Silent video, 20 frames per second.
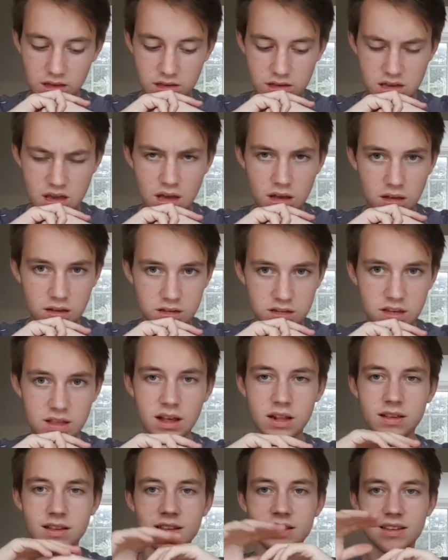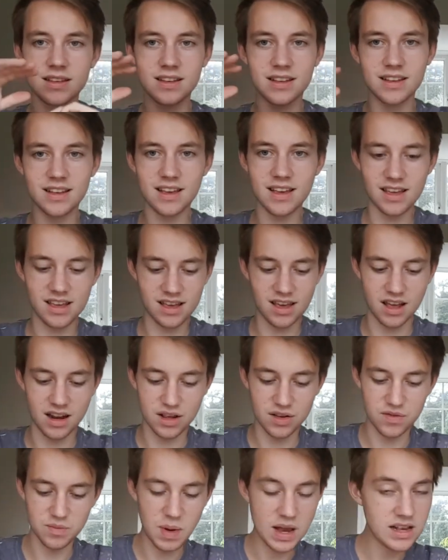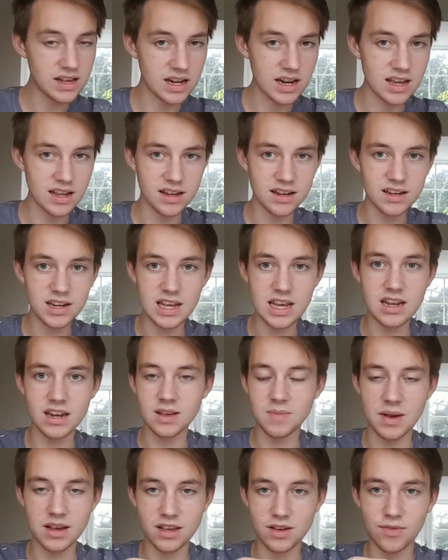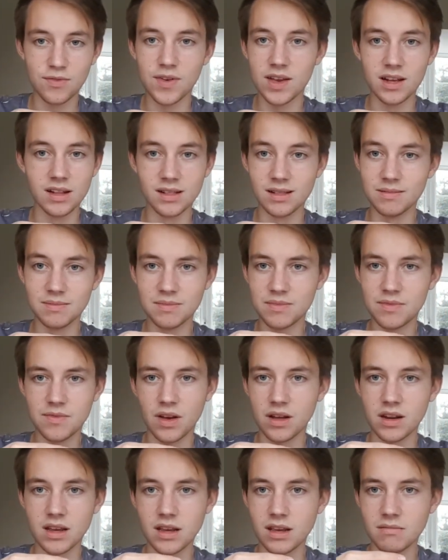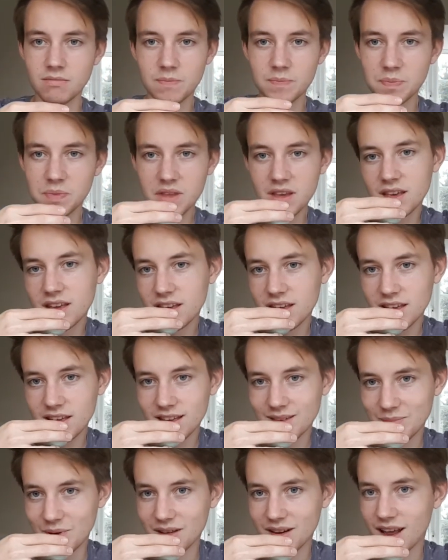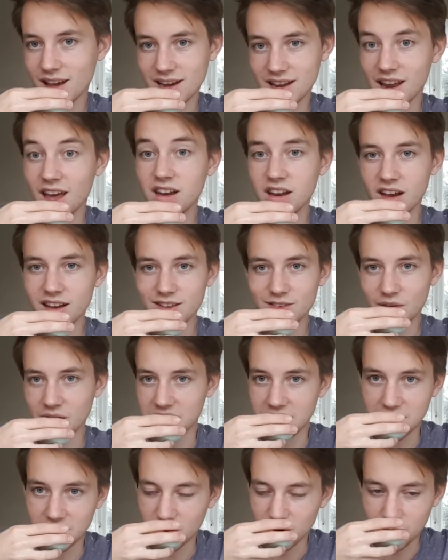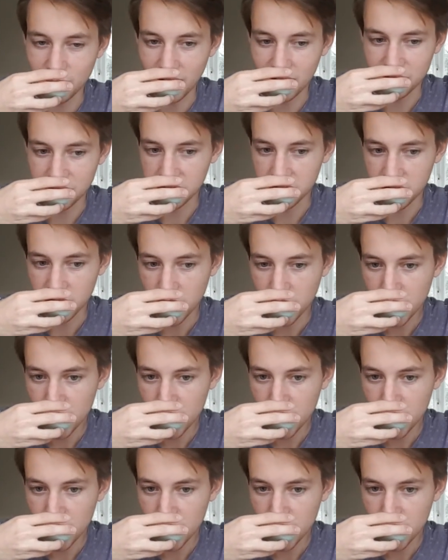Yeah, so that's kind of basically tea just makes you feel funny, but like a nice funny, not a bad funny.